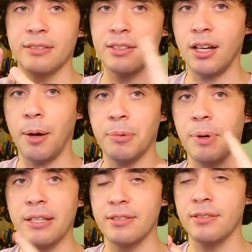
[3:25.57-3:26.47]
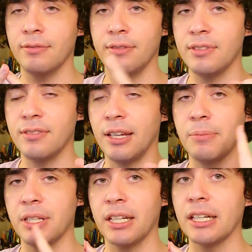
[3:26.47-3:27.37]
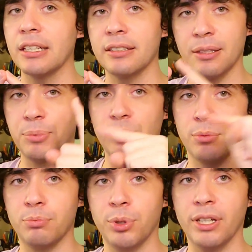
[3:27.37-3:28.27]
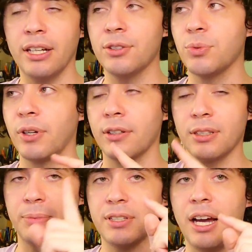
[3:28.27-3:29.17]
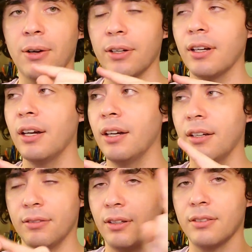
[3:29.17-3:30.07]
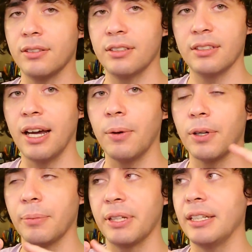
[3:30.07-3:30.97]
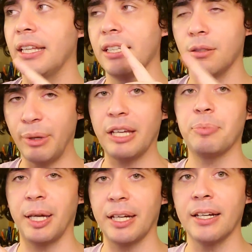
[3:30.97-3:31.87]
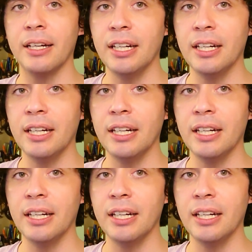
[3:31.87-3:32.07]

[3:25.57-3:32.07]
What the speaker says: It's copy-pasted, it's the same thing, except you can put it elsewhere except the tower, other than a tower, I mean, and then the bait ping.